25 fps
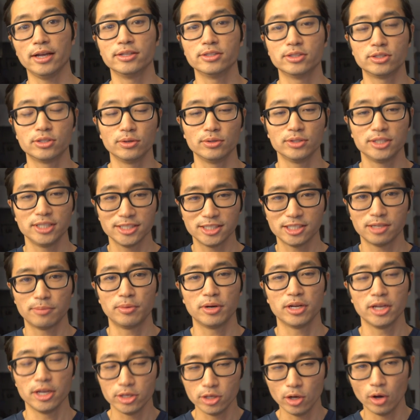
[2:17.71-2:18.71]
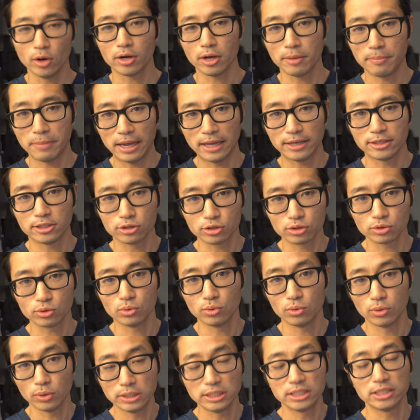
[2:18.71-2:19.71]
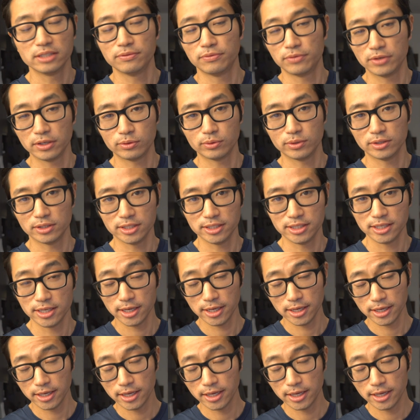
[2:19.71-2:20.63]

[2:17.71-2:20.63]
and so she has to bring a yoga mat to school, and she frequently